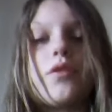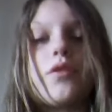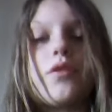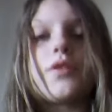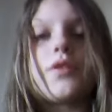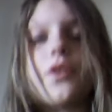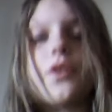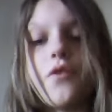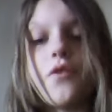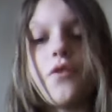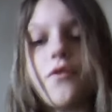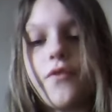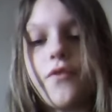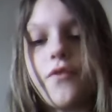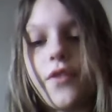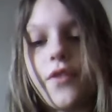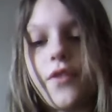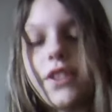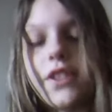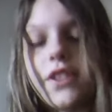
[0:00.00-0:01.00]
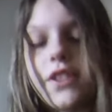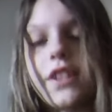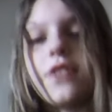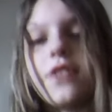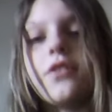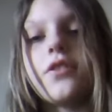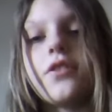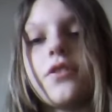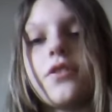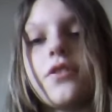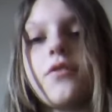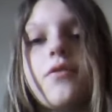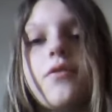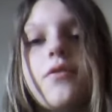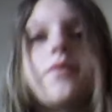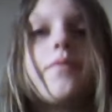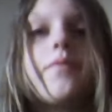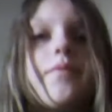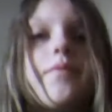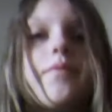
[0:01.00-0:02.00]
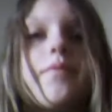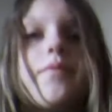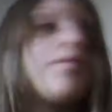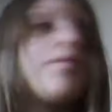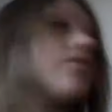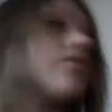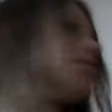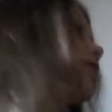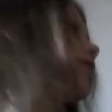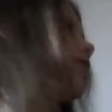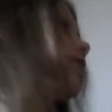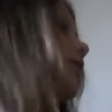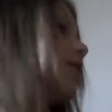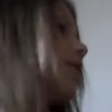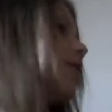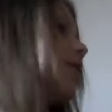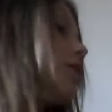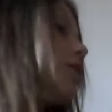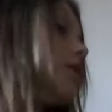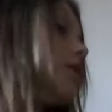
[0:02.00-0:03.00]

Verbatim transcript: So, first thing you I do... I need that bowl. Megan, I need the bowl.